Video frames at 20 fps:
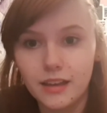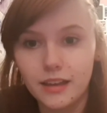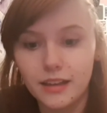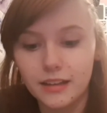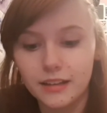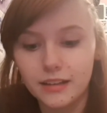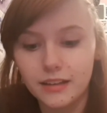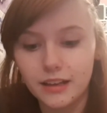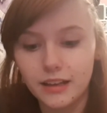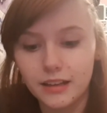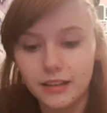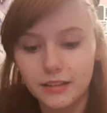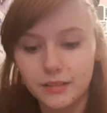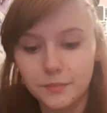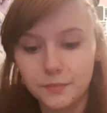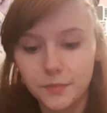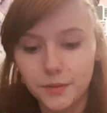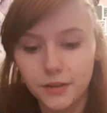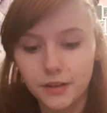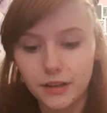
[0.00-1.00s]
yeah,
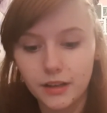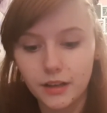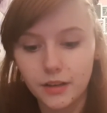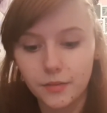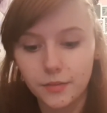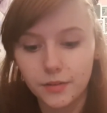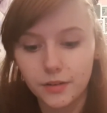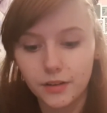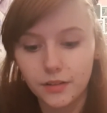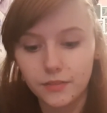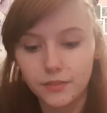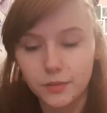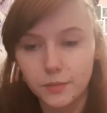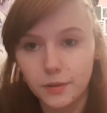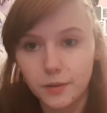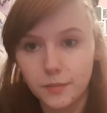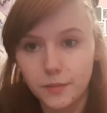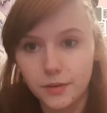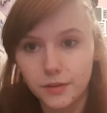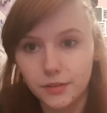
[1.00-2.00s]
but I would love to
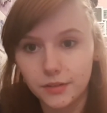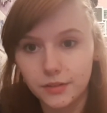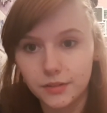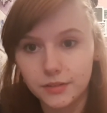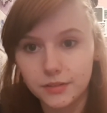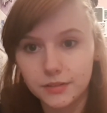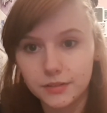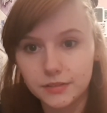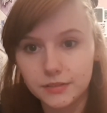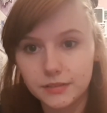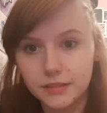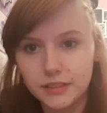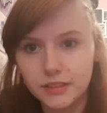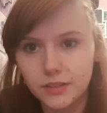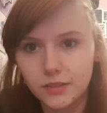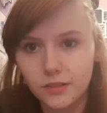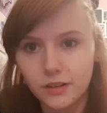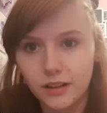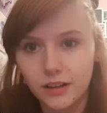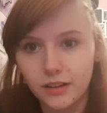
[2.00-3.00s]
be a model. This
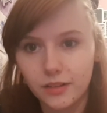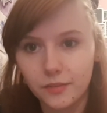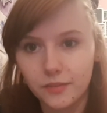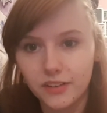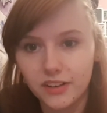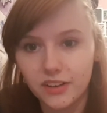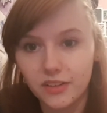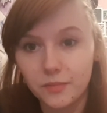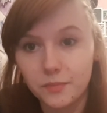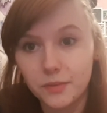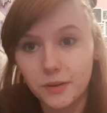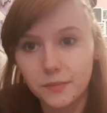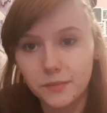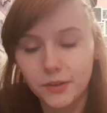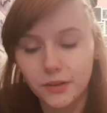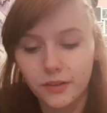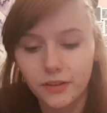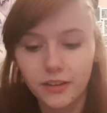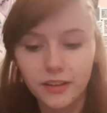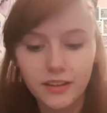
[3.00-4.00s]
is quite a long video, but I'm
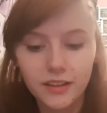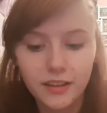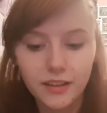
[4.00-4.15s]
sorry.